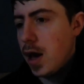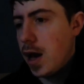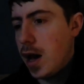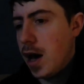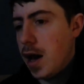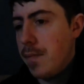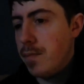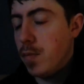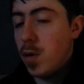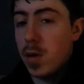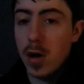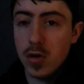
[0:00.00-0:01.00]

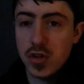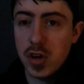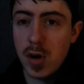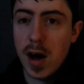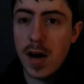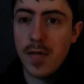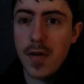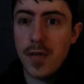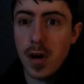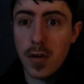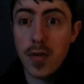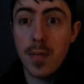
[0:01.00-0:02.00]
We will also have a
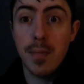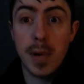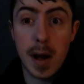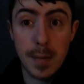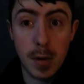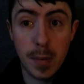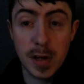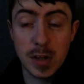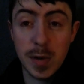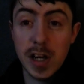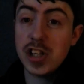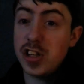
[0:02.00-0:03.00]
vlog from Blackpool Pleasure
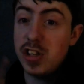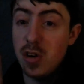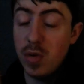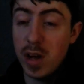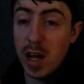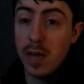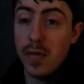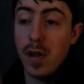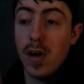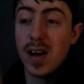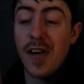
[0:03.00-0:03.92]
Beach, a 2-day vlog.